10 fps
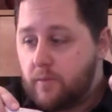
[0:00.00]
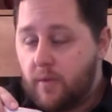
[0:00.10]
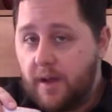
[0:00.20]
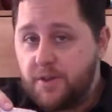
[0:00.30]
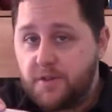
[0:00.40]

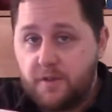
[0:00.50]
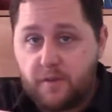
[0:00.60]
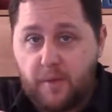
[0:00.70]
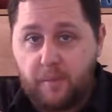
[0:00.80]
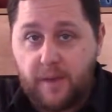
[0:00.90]
I just
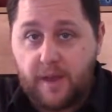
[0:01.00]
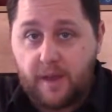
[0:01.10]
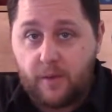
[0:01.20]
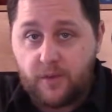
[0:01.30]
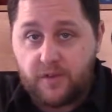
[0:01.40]
noticed my
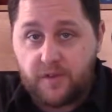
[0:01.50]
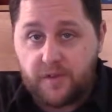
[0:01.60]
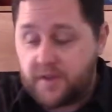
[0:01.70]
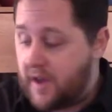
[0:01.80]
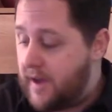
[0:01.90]
pinky was to the
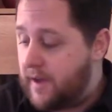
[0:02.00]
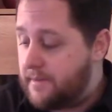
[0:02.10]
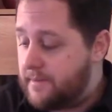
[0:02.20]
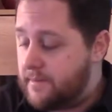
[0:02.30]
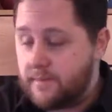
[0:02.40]
sky.
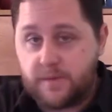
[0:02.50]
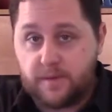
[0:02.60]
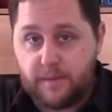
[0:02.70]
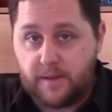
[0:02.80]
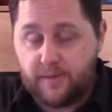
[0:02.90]

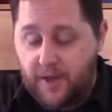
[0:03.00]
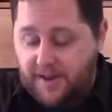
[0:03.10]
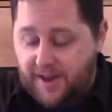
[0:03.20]
Didn't mean for that to